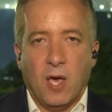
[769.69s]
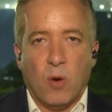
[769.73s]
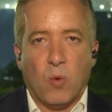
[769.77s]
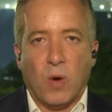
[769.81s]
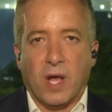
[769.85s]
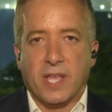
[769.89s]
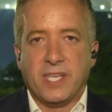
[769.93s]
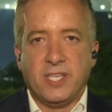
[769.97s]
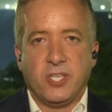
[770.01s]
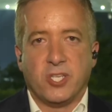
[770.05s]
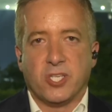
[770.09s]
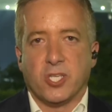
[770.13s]

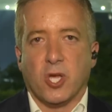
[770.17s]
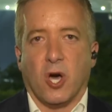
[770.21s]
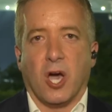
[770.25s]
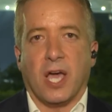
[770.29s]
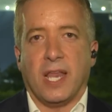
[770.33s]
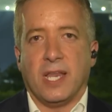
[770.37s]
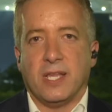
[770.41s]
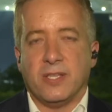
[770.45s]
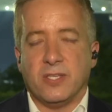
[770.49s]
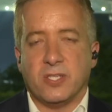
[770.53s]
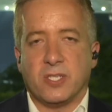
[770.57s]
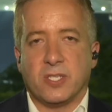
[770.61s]
Well, he
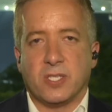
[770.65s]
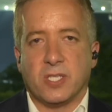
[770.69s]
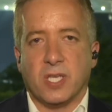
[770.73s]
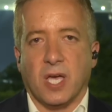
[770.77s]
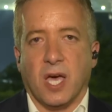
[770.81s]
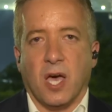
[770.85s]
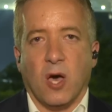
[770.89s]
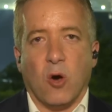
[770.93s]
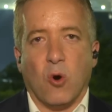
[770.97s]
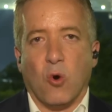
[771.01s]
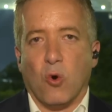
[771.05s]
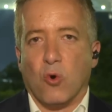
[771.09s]
silenced
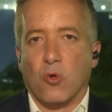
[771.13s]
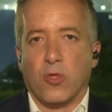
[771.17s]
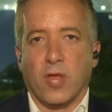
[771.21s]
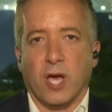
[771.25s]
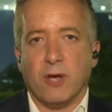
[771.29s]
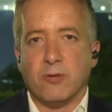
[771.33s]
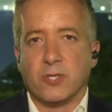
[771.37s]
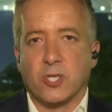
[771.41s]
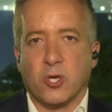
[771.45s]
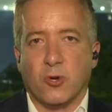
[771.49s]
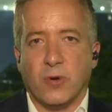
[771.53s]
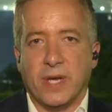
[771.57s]
all
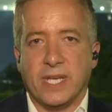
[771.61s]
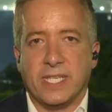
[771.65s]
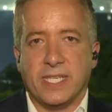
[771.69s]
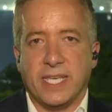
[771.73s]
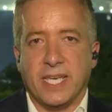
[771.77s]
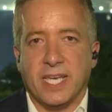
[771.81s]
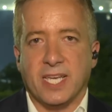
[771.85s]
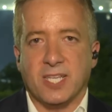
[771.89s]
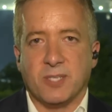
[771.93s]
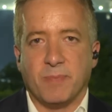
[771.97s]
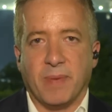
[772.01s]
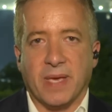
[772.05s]
those
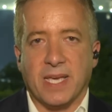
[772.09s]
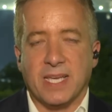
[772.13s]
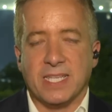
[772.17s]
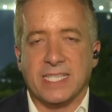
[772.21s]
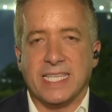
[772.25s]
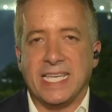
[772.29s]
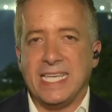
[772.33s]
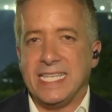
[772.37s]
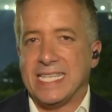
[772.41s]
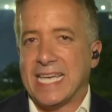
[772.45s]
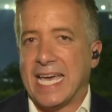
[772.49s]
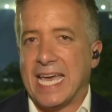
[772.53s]
critics
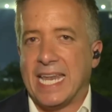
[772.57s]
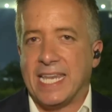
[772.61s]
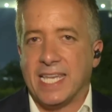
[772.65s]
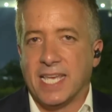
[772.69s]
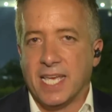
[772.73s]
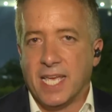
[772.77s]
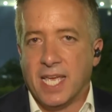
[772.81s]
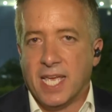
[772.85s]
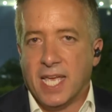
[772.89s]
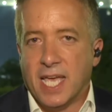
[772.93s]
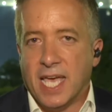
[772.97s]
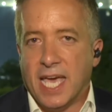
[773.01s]
because he's had
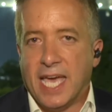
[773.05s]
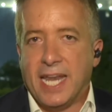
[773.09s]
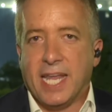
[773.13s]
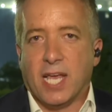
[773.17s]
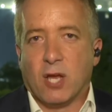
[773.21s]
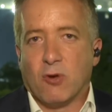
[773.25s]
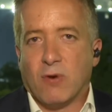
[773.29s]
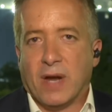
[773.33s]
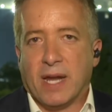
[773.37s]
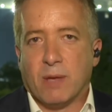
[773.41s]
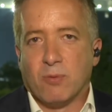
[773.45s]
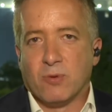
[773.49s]
an
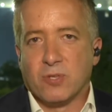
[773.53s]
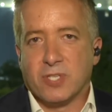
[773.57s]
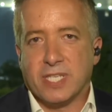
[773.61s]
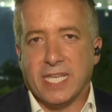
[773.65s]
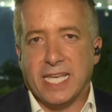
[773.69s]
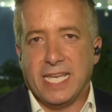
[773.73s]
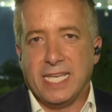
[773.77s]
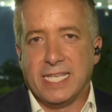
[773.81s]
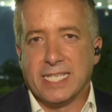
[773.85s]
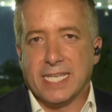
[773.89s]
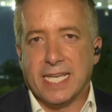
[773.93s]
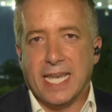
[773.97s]
incredible
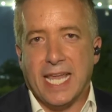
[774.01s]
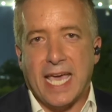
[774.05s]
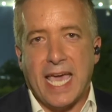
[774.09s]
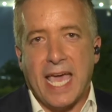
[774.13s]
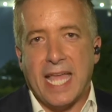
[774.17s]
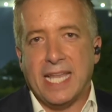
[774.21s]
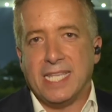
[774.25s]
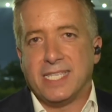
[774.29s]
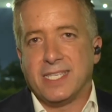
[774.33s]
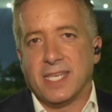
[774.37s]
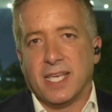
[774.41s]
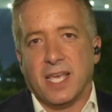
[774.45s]
season
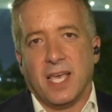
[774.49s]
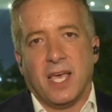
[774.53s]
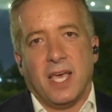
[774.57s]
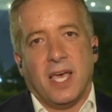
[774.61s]
and